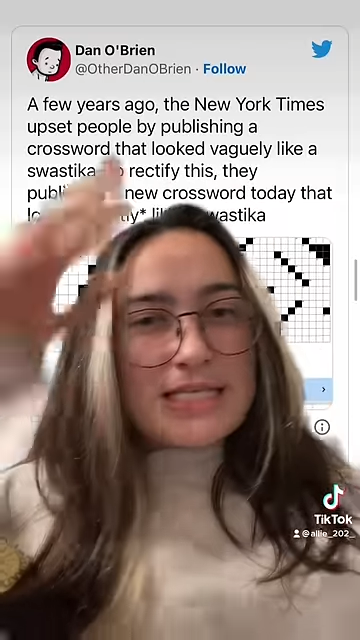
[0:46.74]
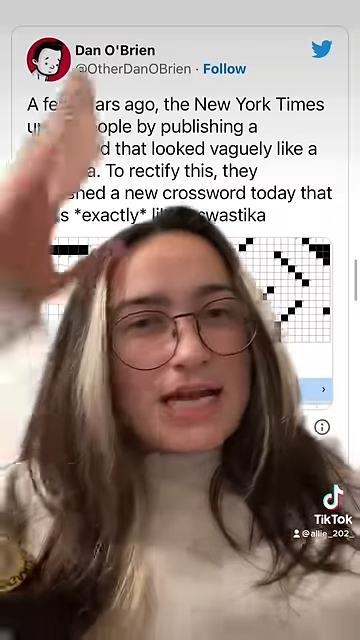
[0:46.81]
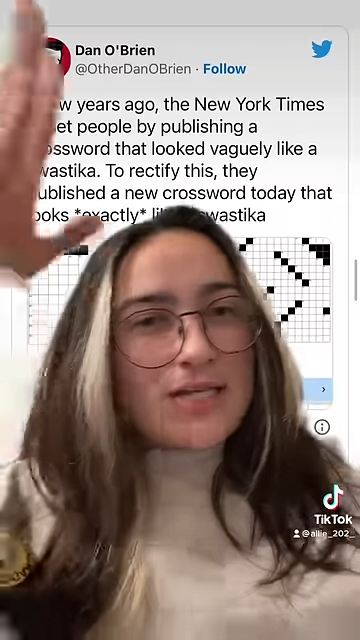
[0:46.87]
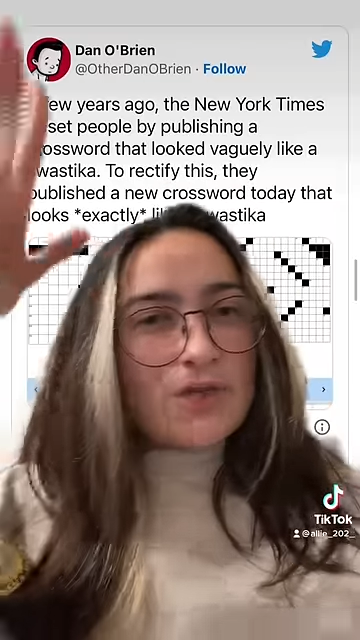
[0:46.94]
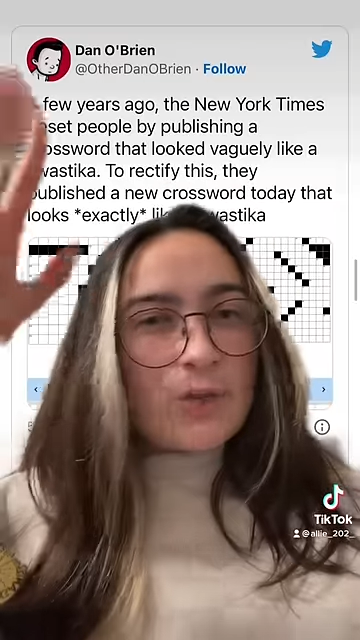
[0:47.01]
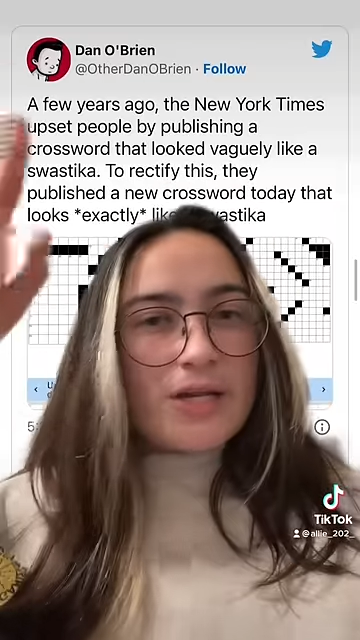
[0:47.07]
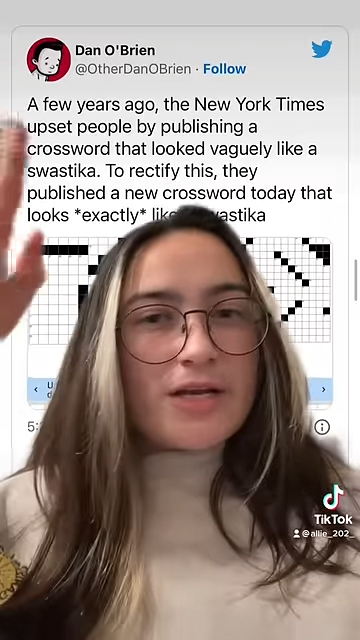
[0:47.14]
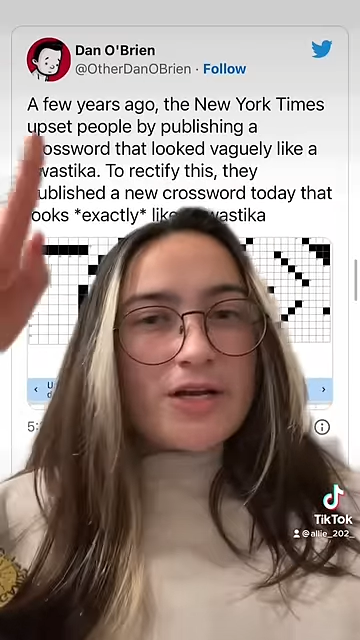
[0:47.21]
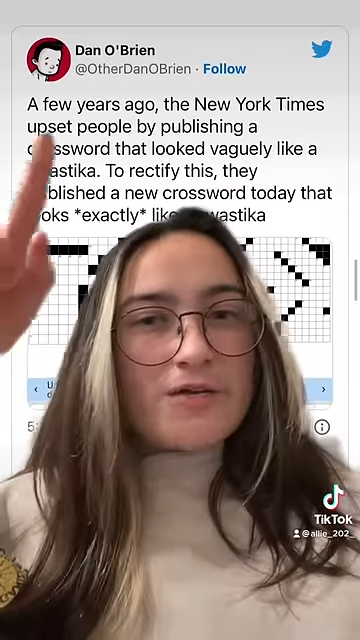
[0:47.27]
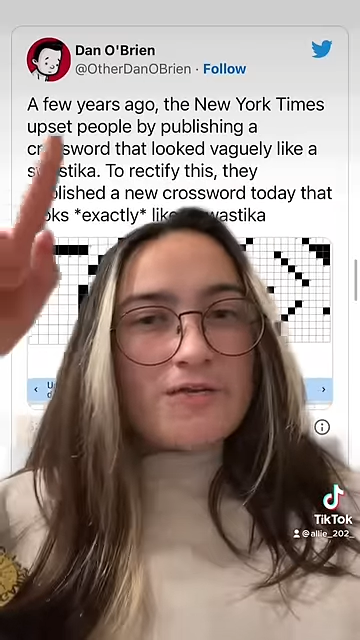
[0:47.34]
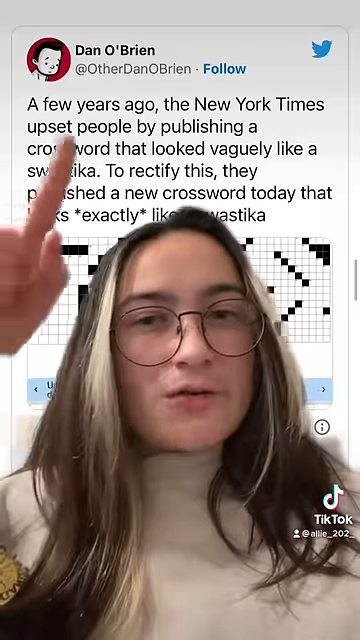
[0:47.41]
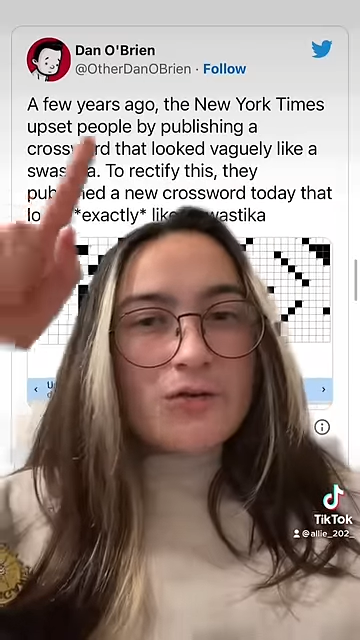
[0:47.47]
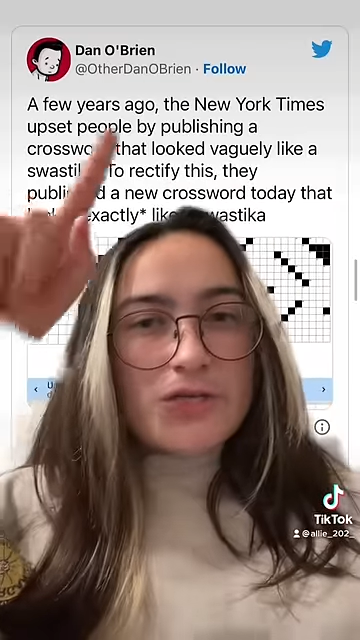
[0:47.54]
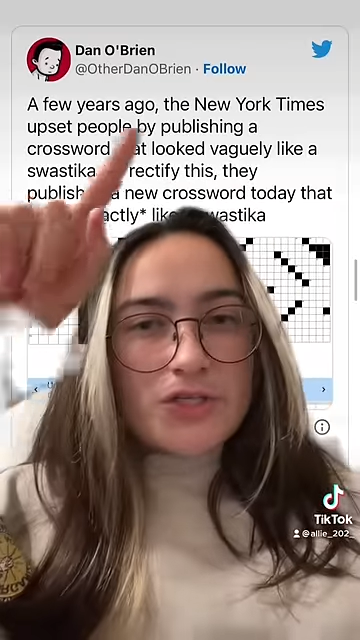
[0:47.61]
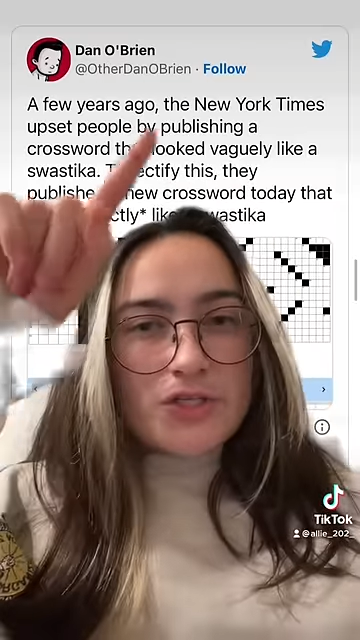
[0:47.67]
guy tweeted a
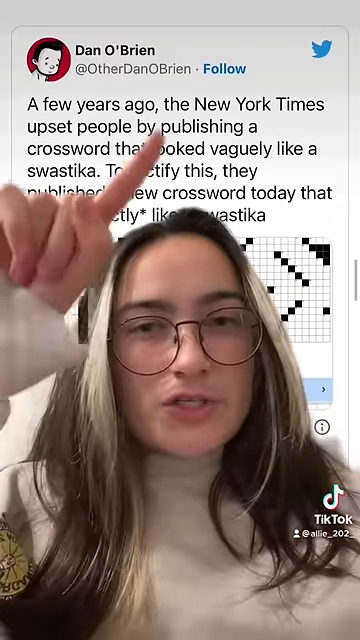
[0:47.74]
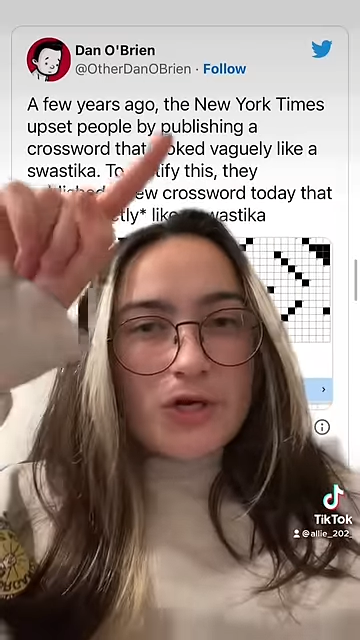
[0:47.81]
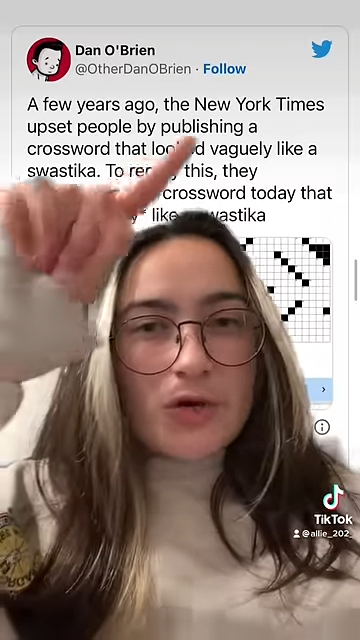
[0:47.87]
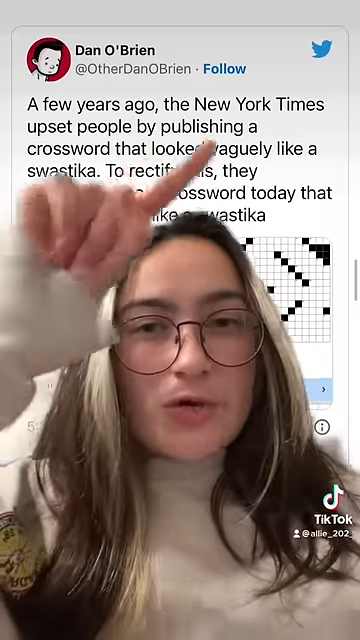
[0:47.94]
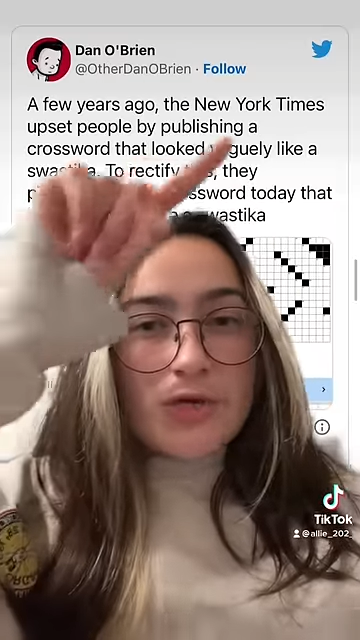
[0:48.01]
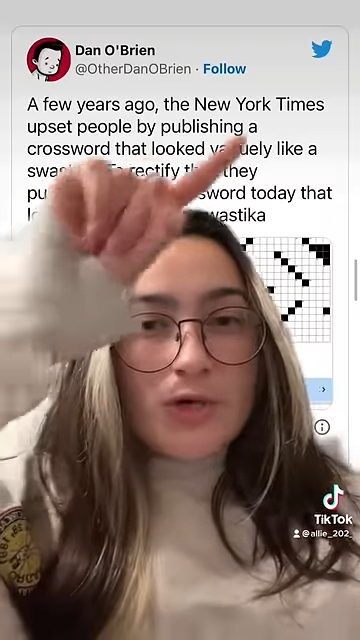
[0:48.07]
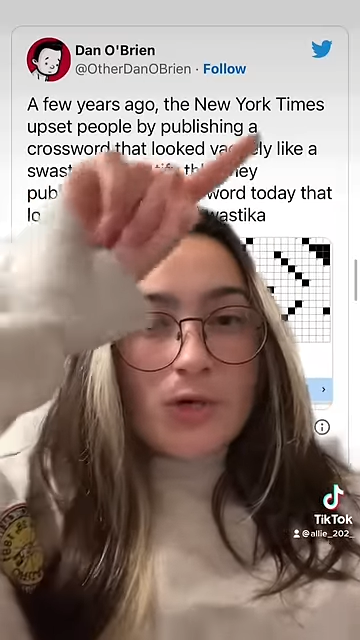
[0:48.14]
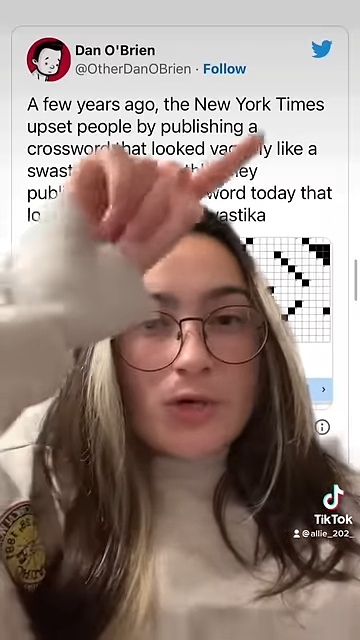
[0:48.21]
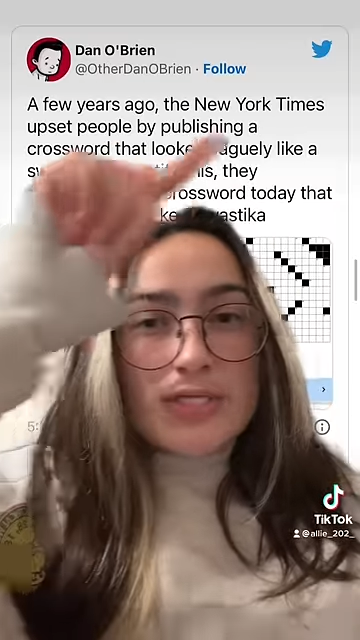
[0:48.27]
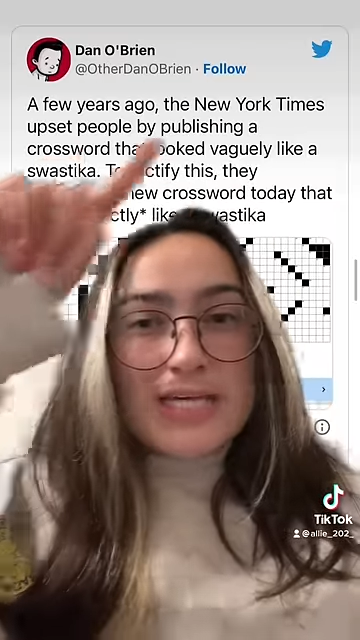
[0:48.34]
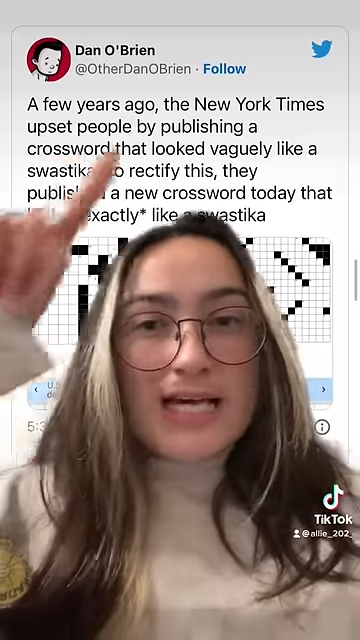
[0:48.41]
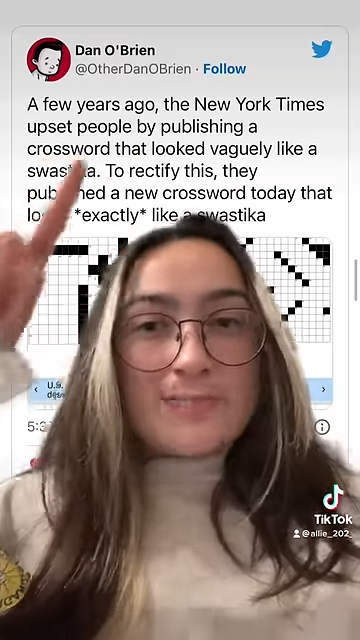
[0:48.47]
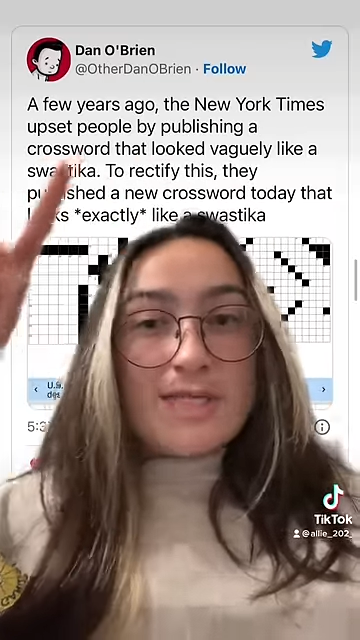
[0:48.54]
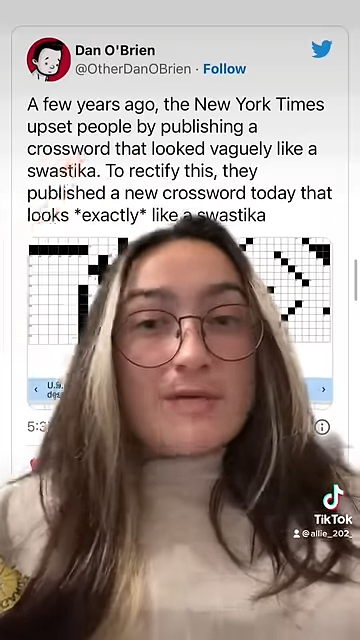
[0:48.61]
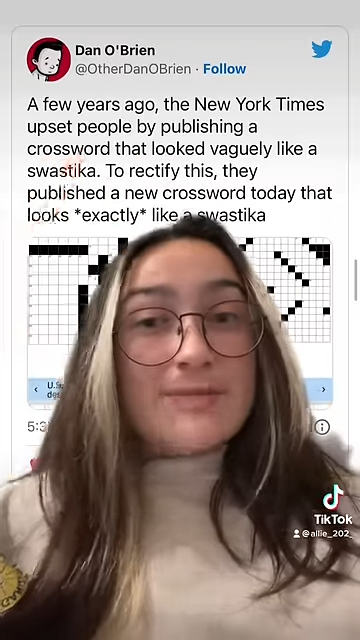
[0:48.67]
few years ago the New York
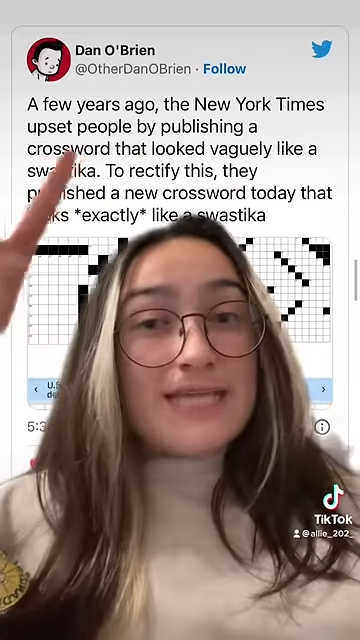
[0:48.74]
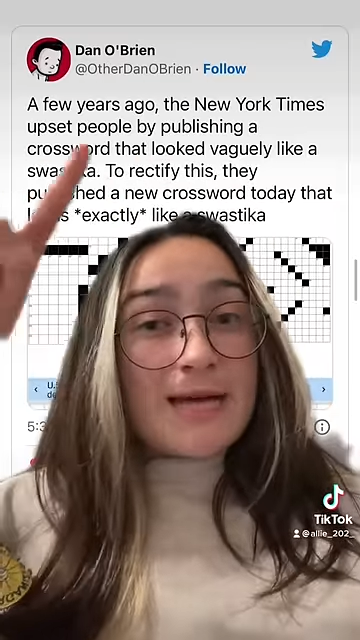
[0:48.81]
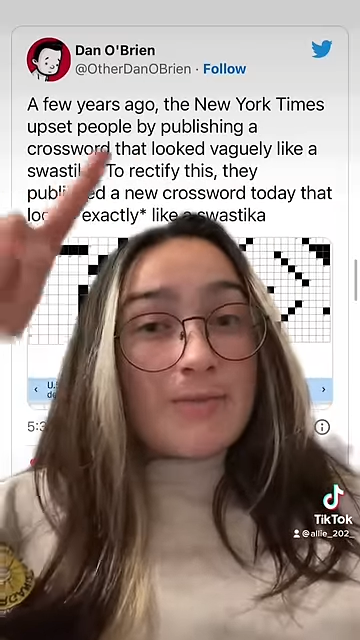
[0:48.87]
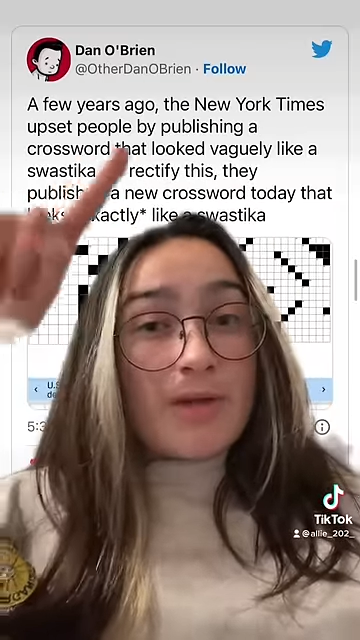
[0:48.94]
Times upset